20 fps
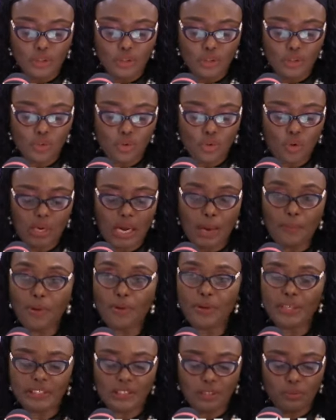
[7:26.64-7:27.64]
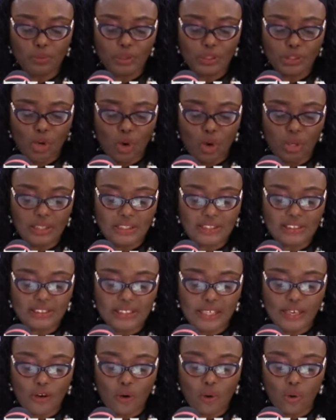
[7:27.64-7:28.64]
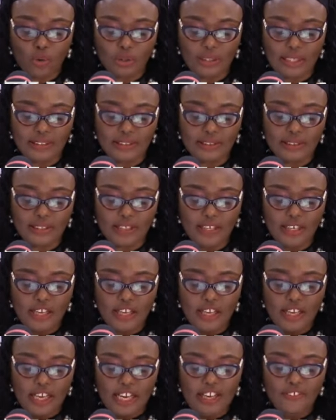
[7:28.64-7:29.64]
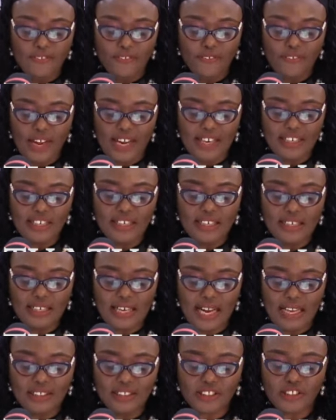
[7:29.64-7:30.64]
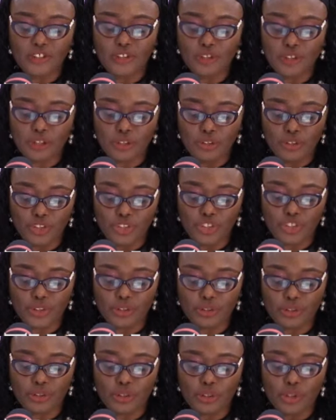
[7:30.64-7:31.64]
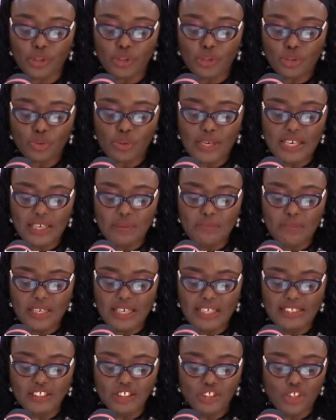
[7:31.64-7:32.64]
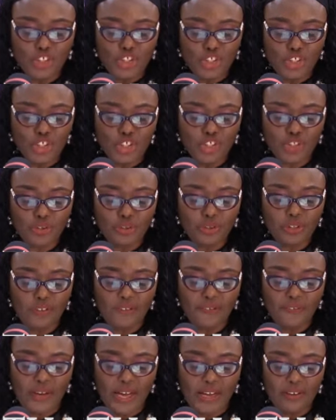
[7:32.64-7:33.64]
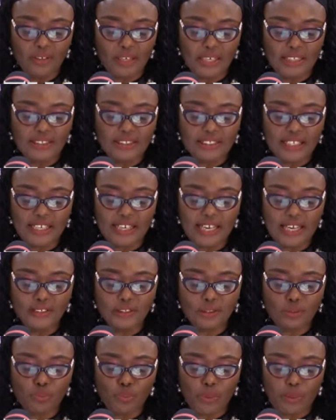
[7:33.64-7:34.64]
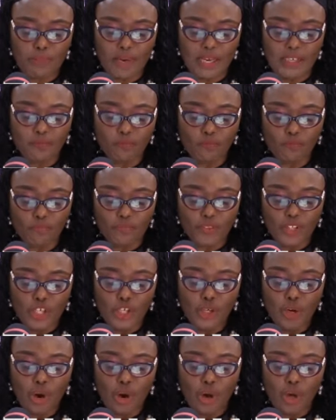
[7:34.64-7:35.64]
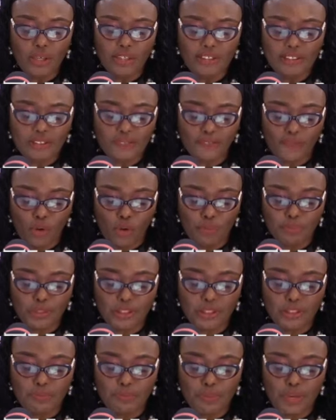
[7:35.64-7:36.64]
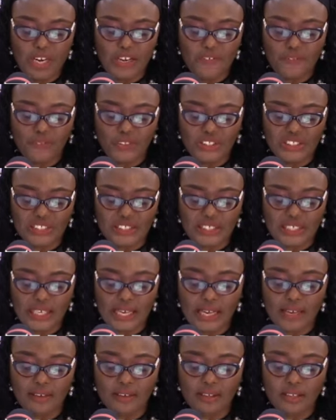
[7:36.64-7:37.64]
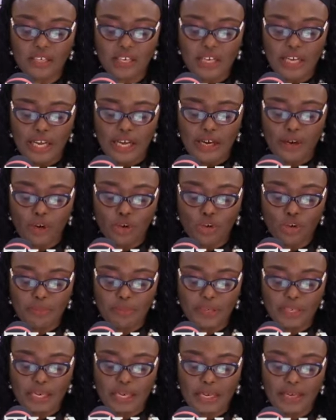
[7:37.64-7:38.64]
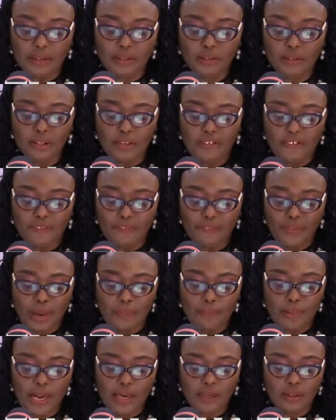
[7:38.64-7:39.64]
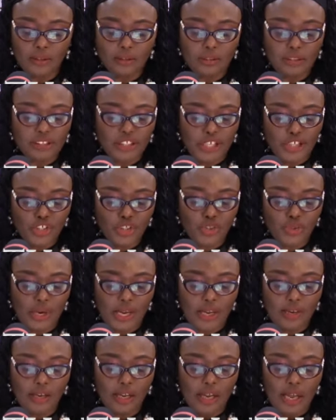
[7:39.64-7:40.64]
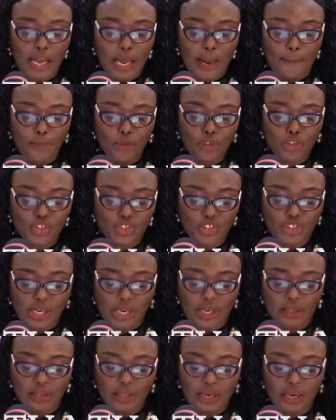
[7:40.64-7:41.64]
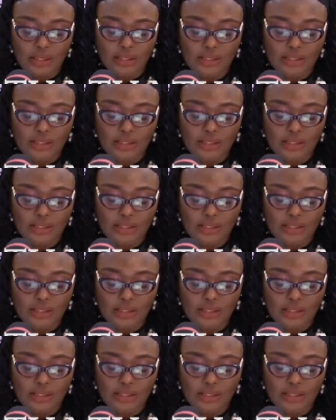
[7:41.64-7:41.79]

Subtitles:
to collaborating with other stakeholders in finding lasting solutions to eliminating the issues of violence against women in all its forms, be it physical, economical, verbal, sexual, emotional,